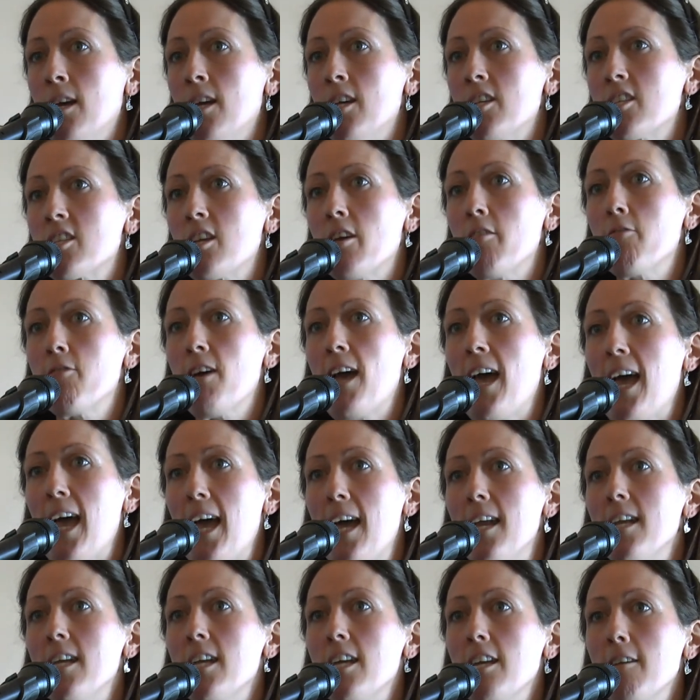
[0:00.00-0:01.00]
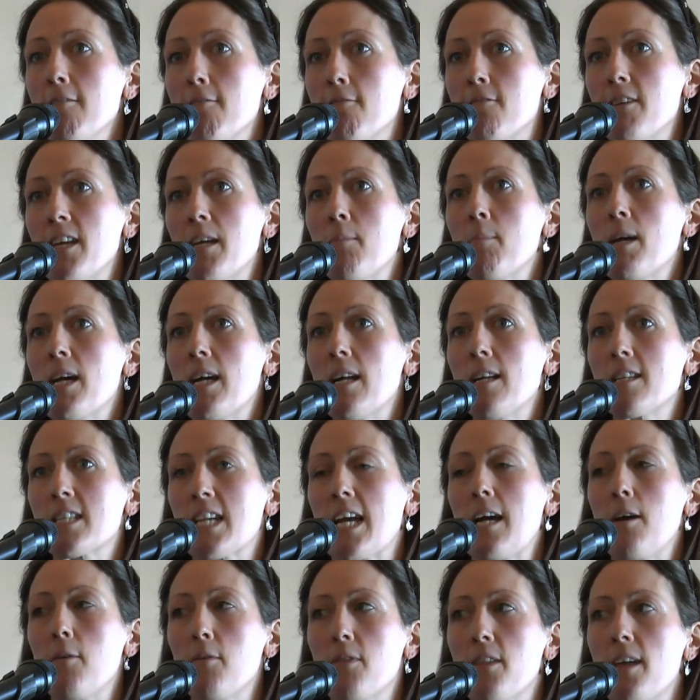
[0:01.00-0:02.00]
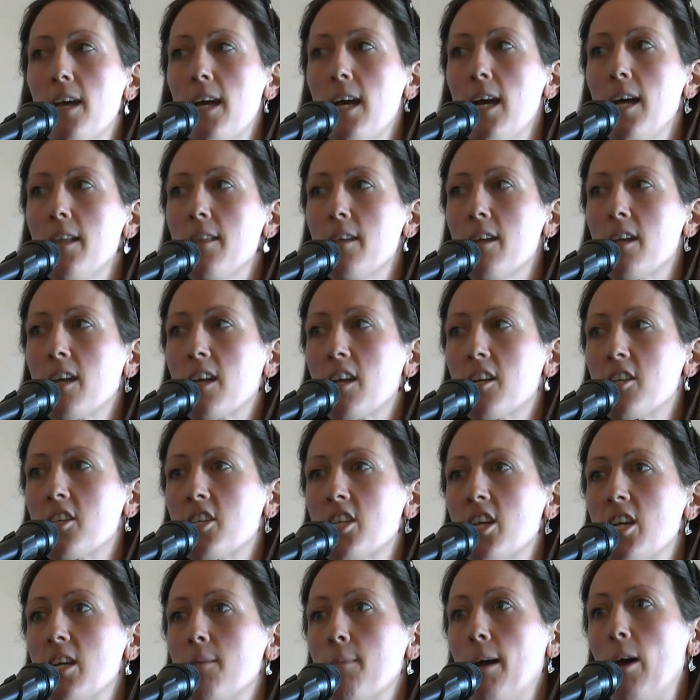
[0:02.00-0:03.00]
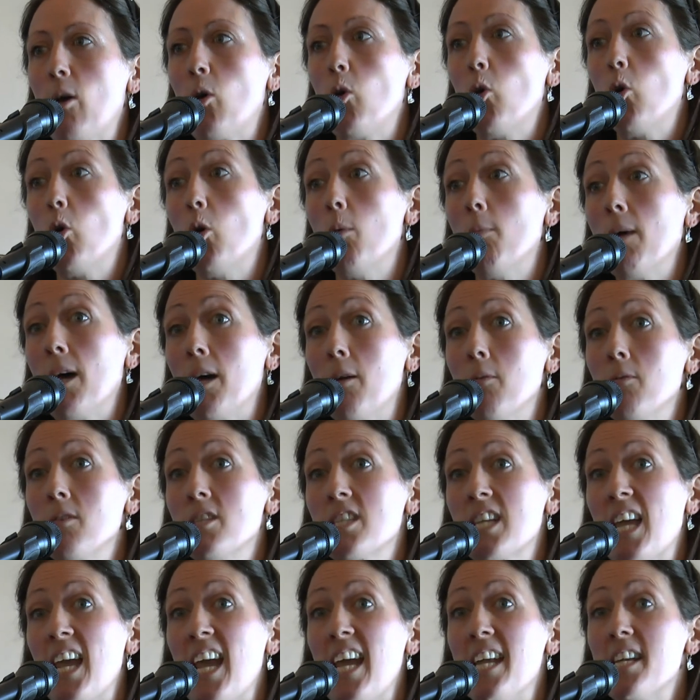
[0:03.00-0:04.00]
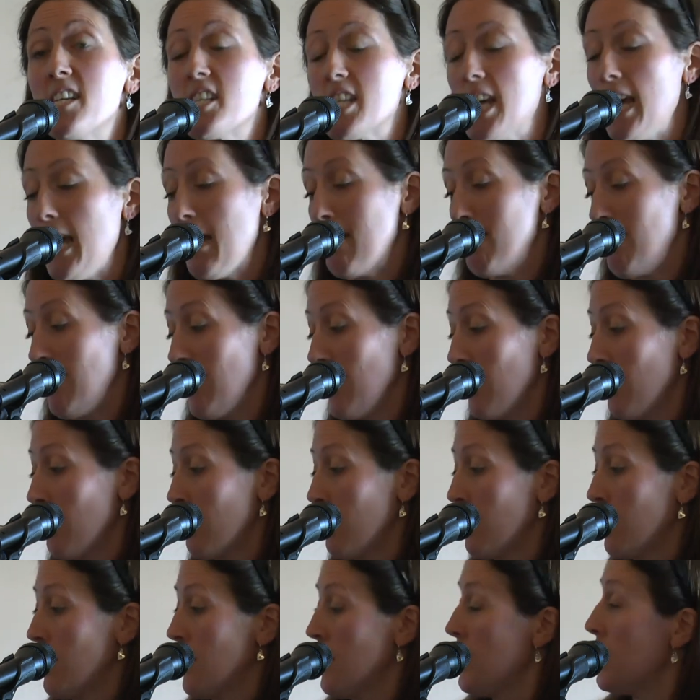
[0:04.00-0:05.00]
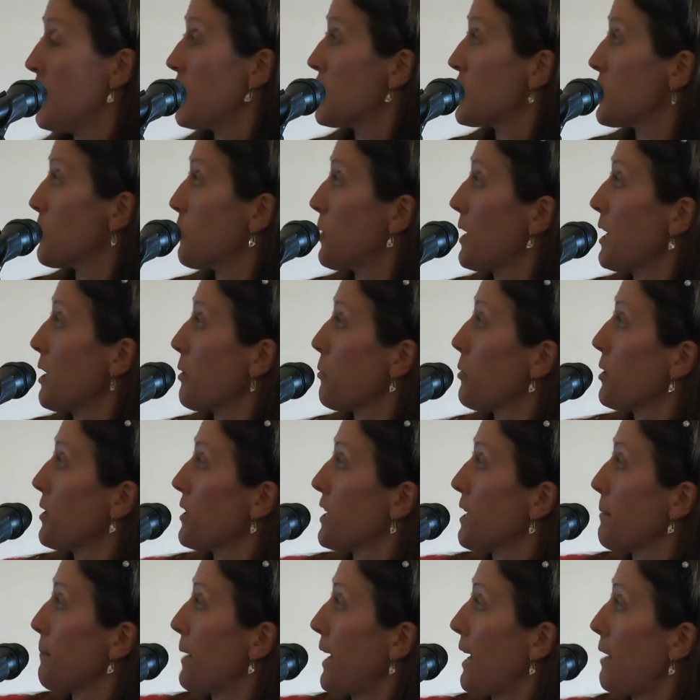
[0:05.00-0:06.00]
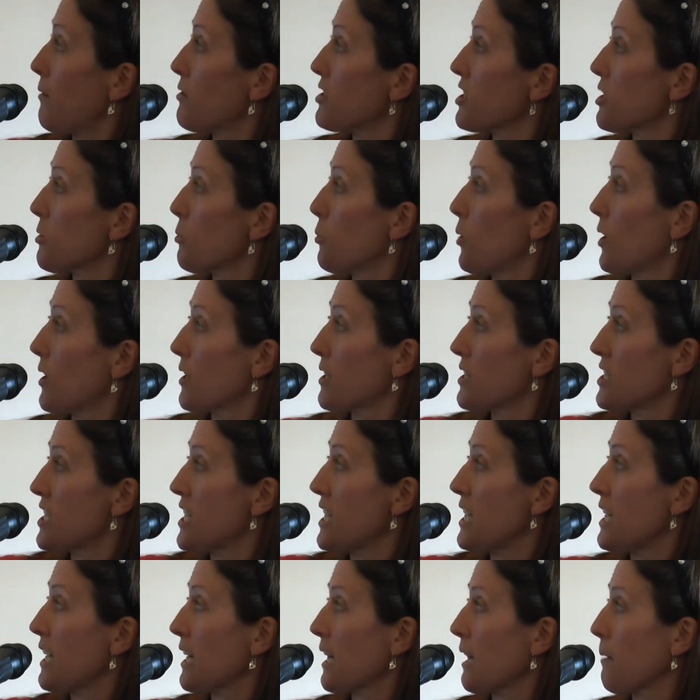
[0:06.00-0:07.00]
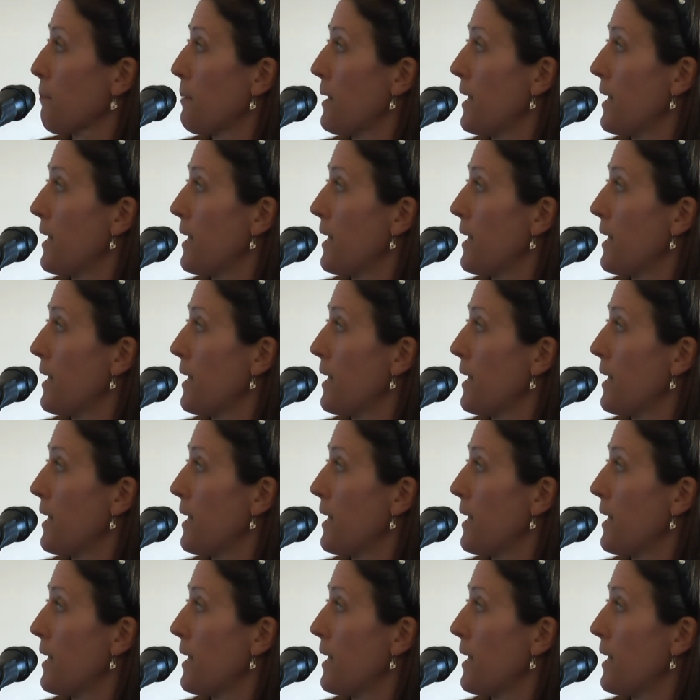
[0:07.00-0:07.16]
So for any females out there that are concerned about hormones in dairy, to equal the amount in one teeny little